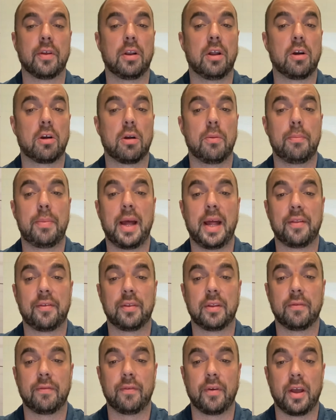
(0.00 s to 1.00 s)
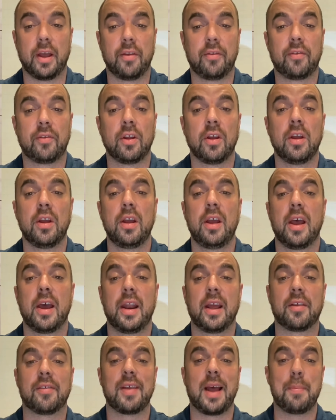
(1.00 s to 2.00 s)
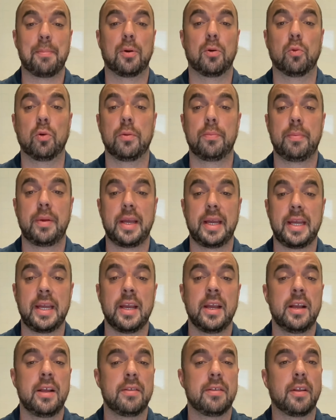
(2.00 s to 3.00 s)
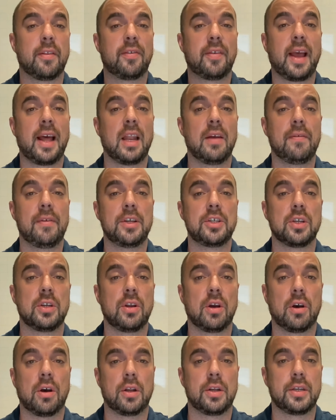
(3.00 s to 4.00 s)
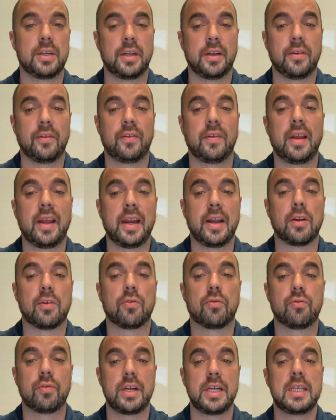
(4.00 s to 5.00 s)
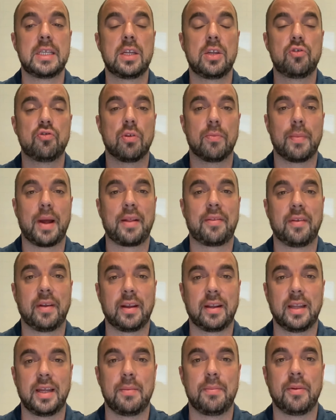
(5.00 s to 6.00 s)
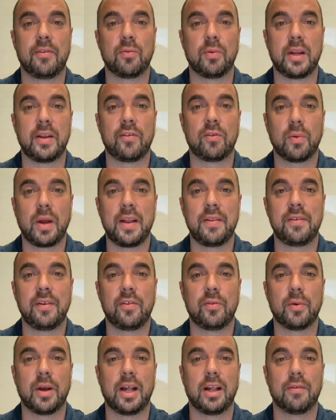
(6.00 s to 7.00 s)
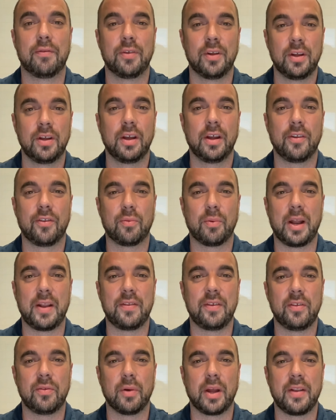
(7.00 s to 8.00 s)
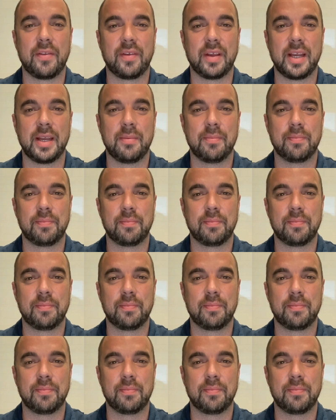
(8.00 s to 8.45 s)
a lot compared to the first. An example would be the television audience increased dramatically between 2012 and 2020.